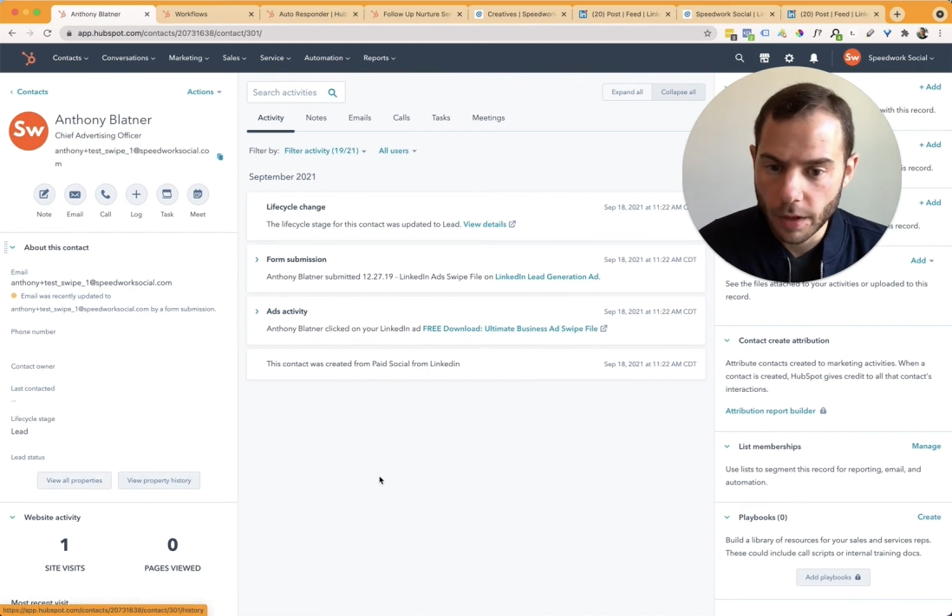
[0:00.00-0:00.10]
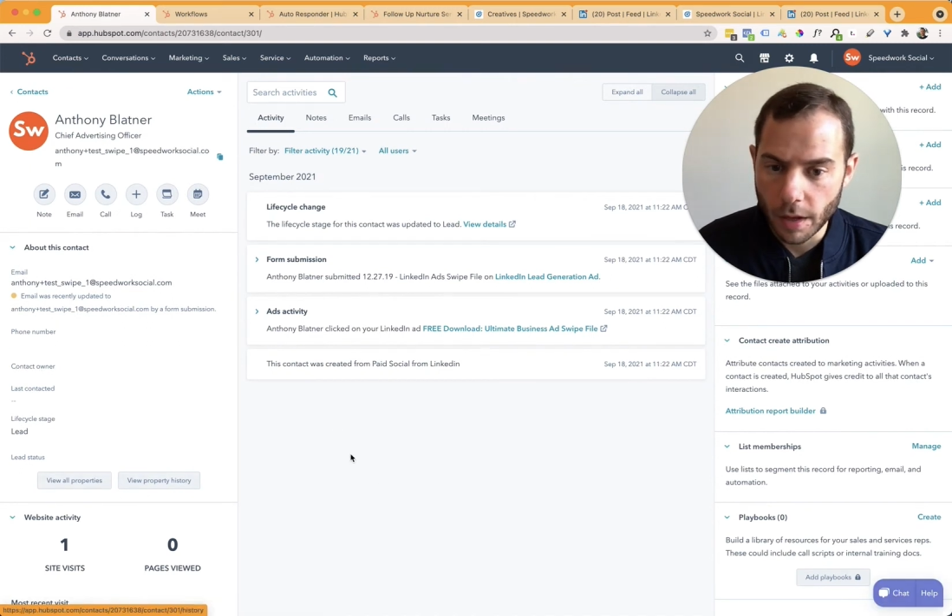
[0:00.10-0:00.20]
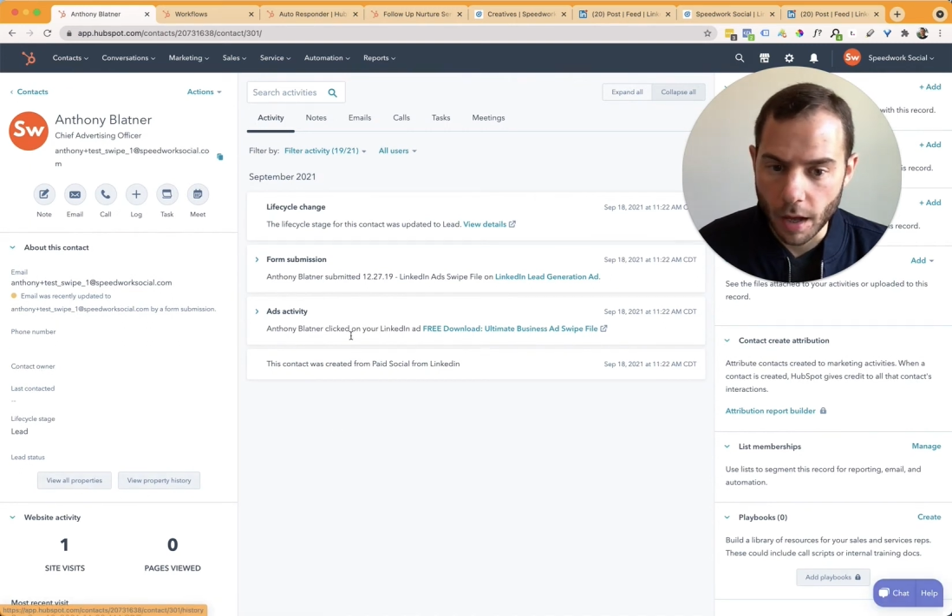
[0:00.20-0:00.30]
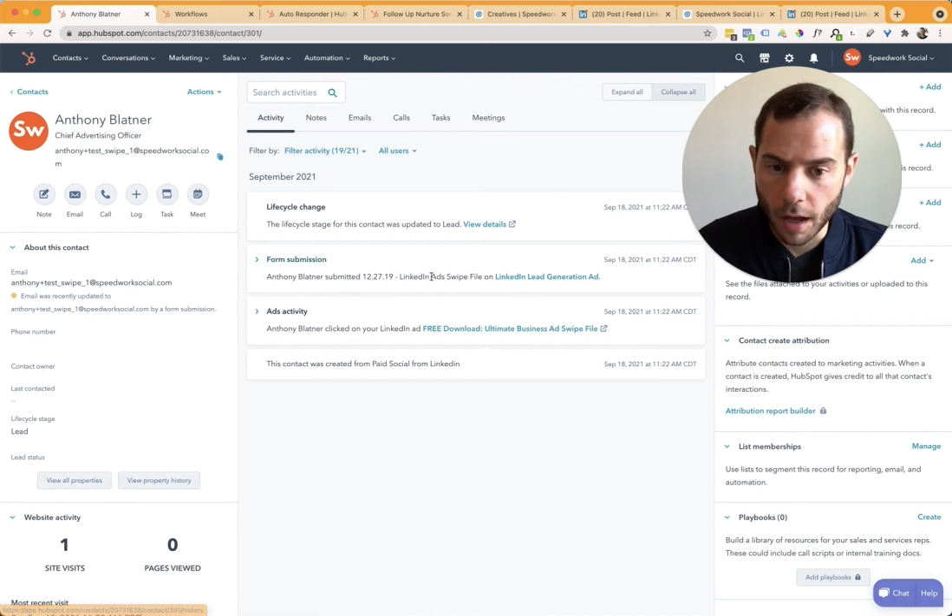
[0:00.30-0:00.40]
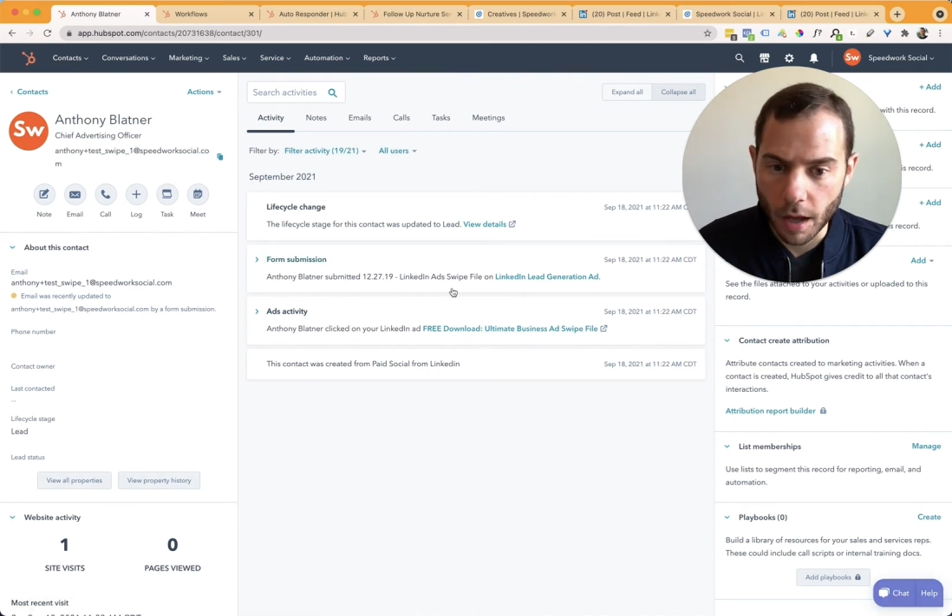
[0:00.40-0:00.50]

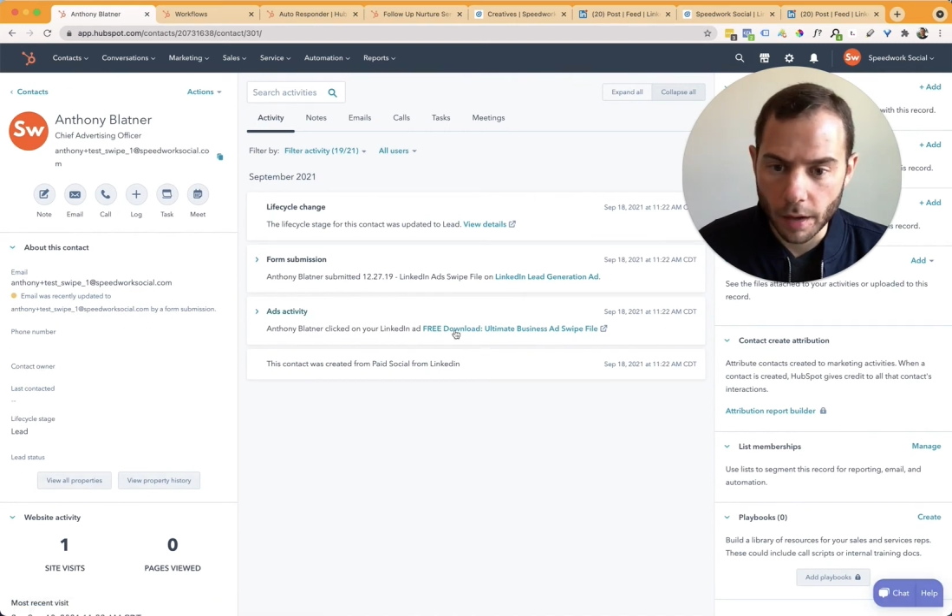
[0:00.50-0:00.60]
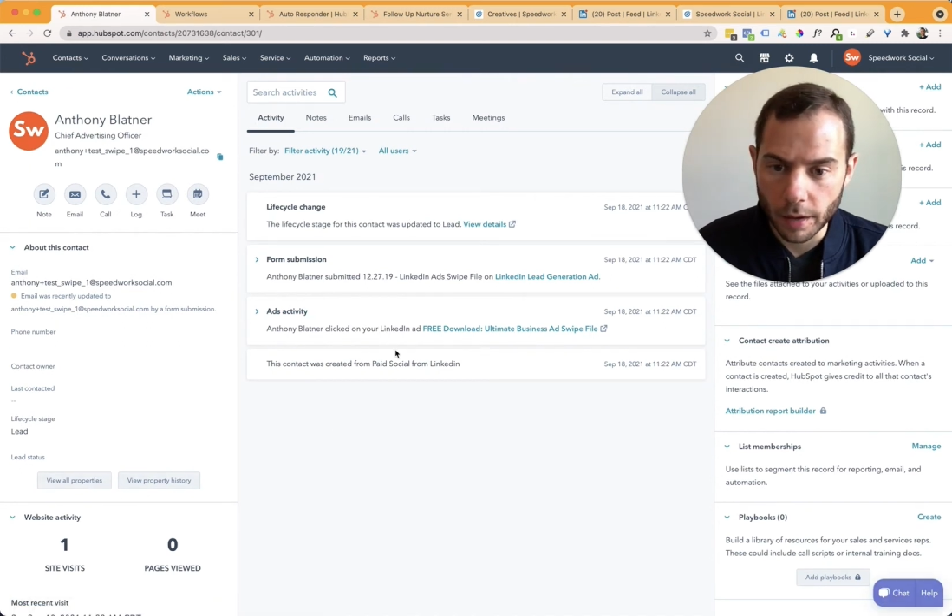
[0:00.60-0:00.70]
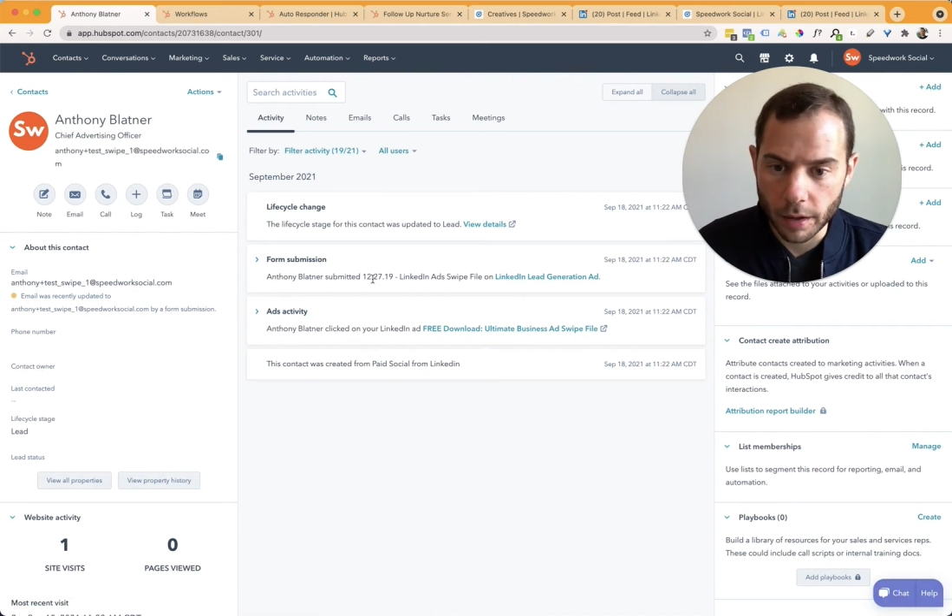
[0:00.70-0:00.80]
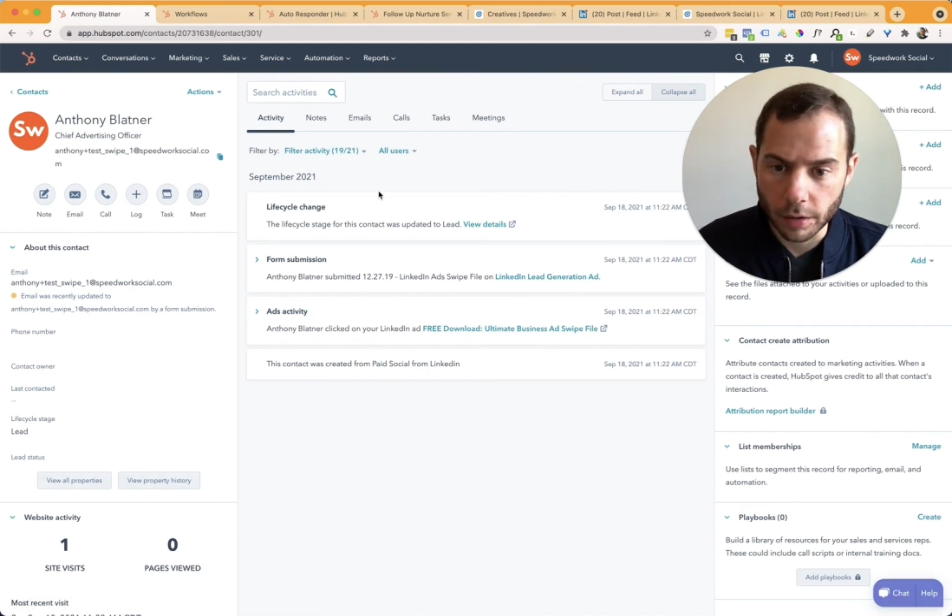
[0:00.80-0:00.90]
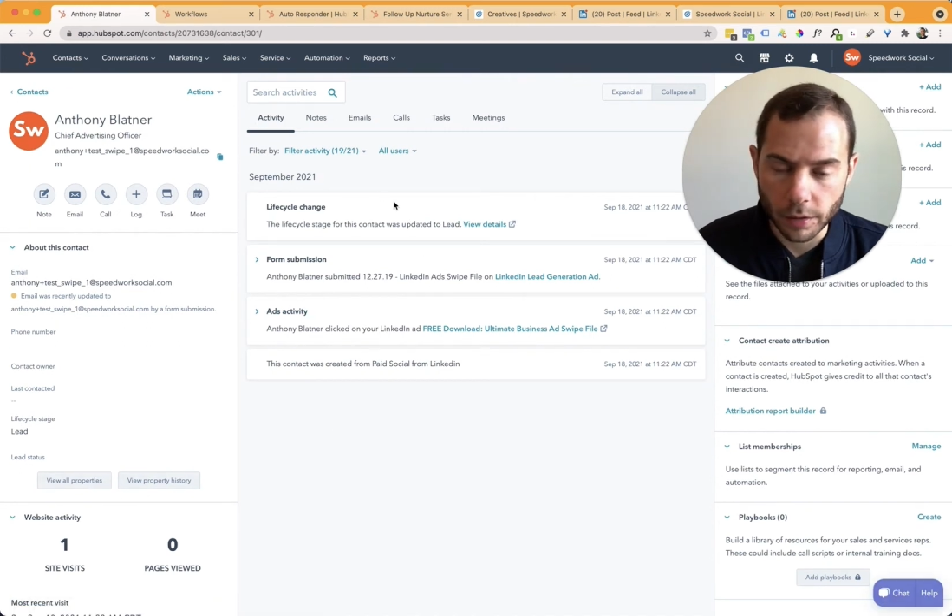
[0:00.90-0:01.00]
Uh,
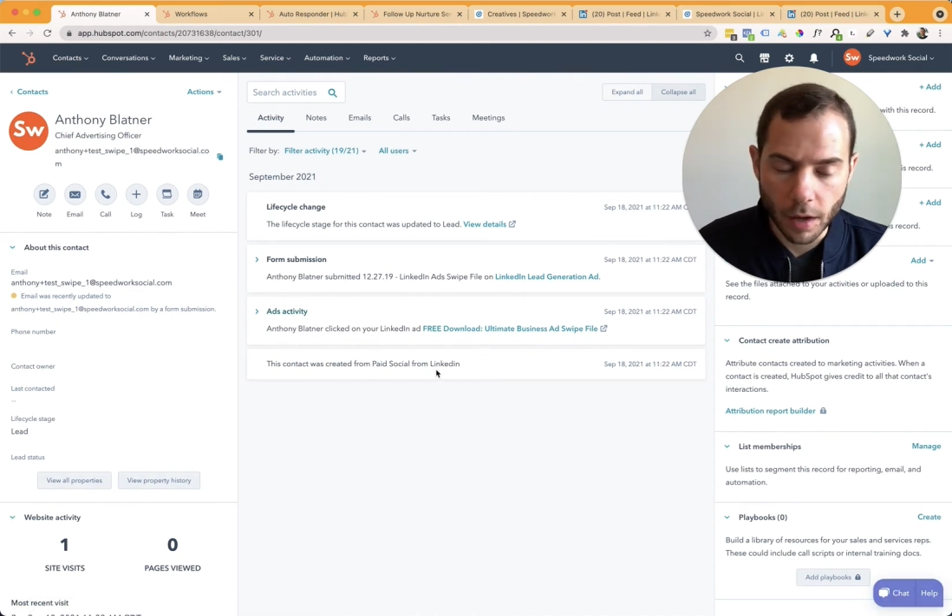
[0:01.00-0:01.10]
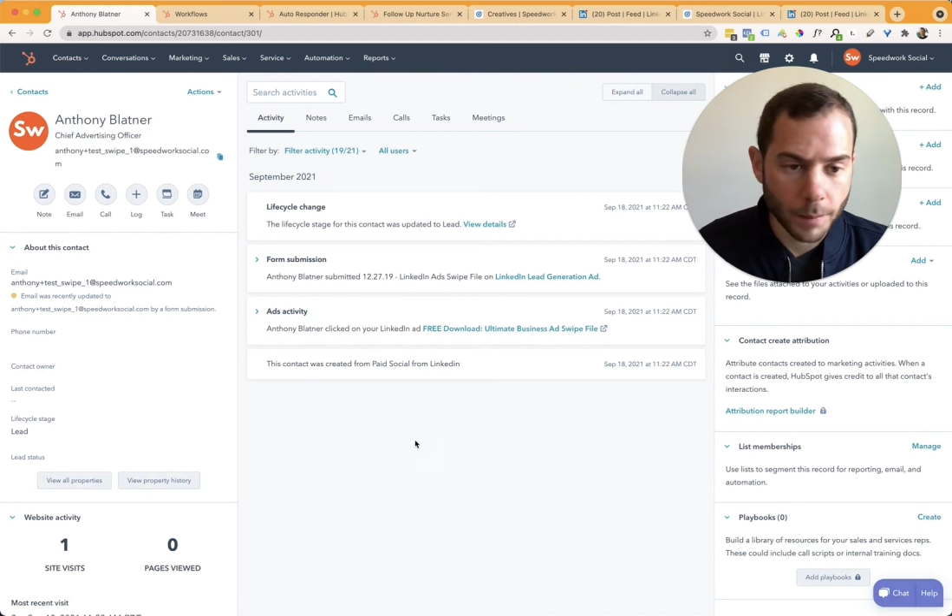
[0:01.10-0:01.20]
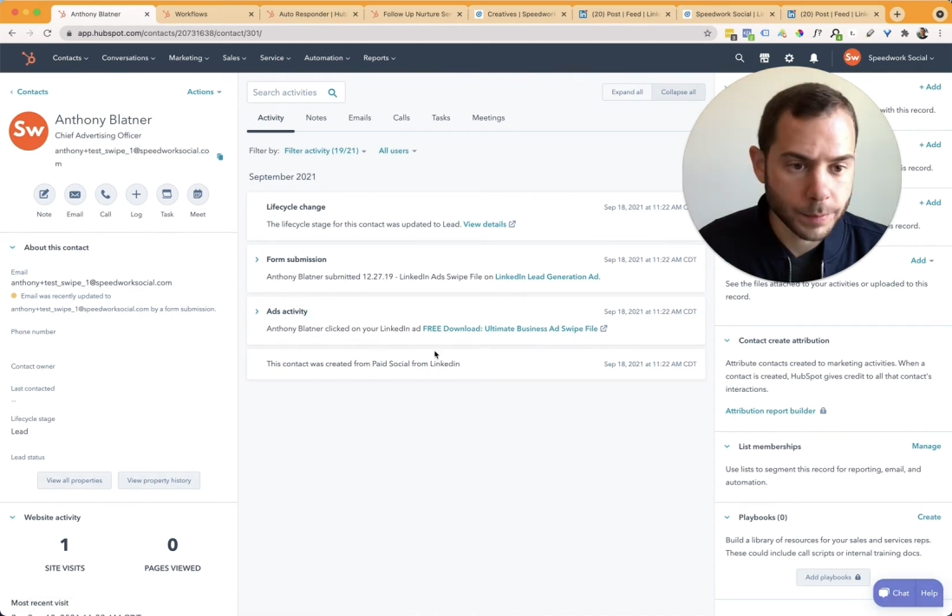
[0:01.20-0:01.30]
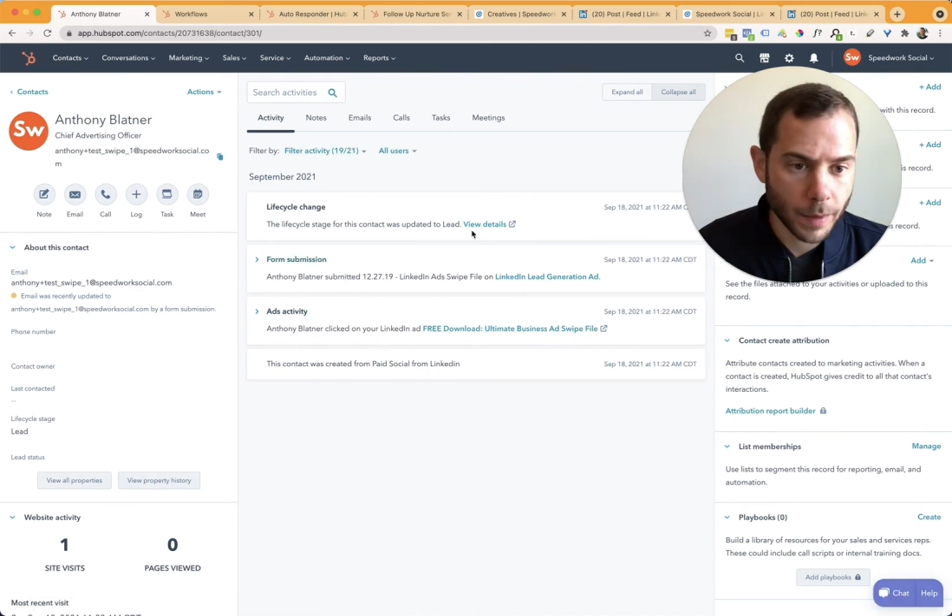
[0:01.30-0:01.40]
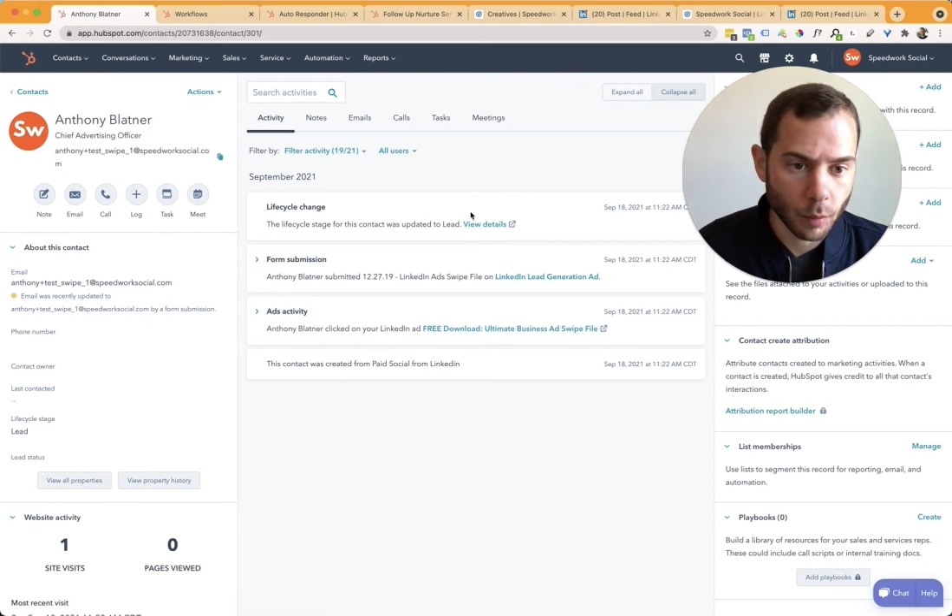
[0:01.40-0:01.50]
HubSpot